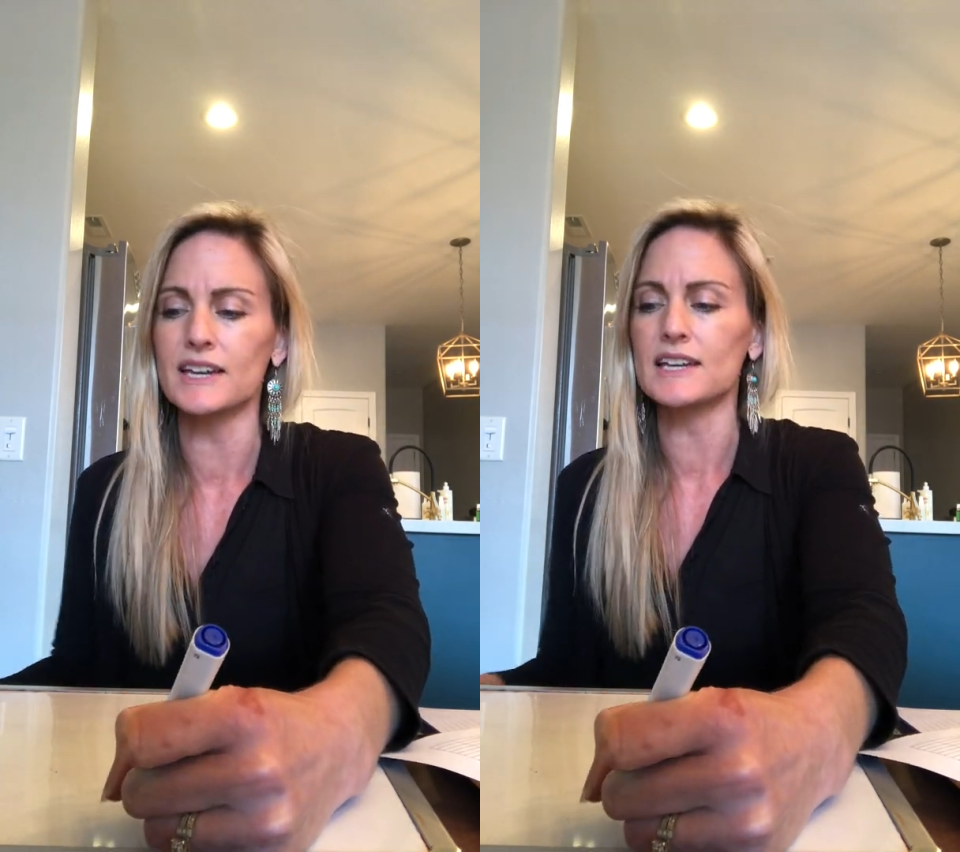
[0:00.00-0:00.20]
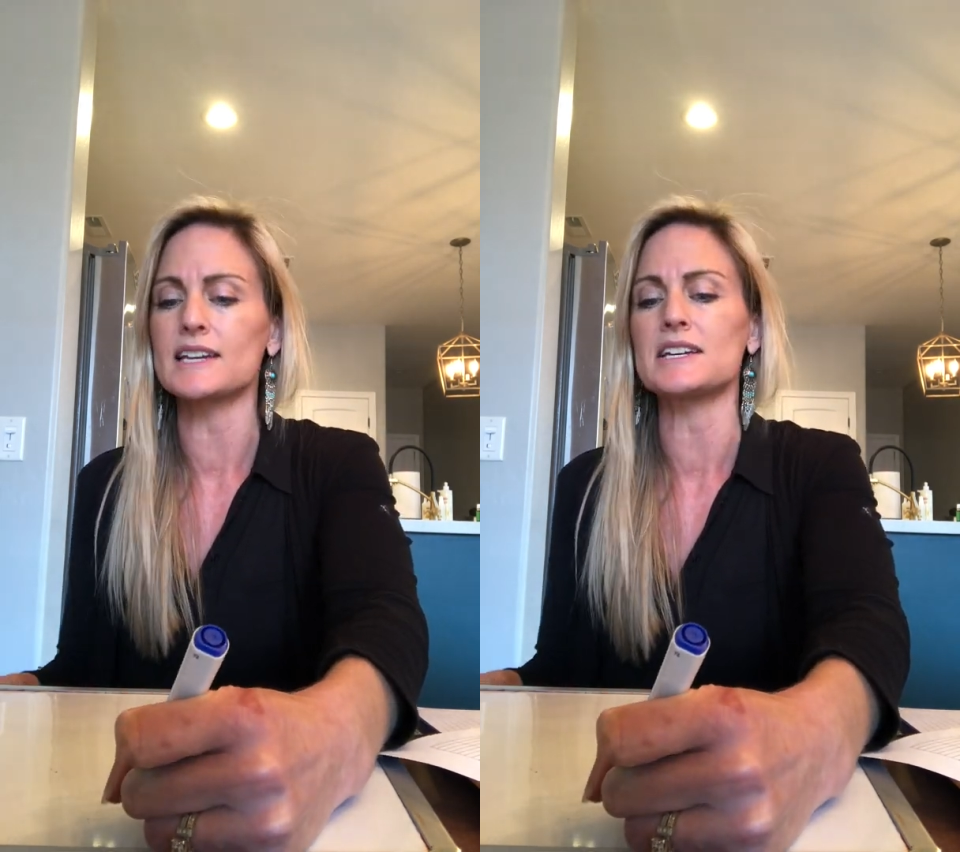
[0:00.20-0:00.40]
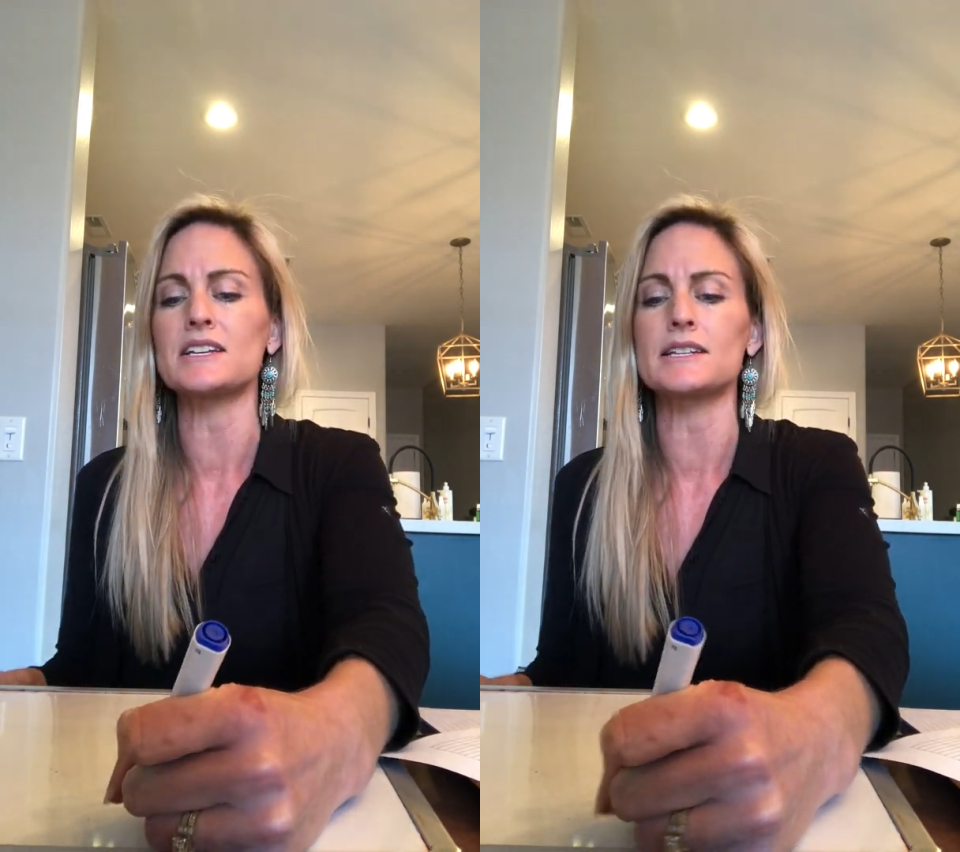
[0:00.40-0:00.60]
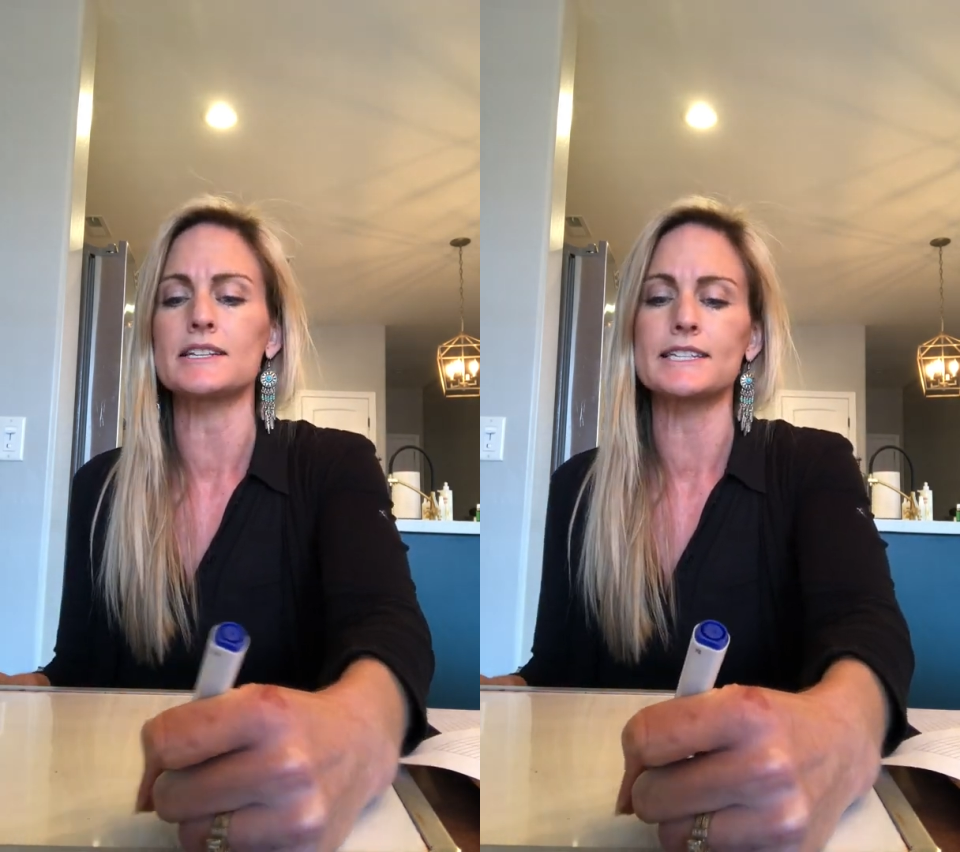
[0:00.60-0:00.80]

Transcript: is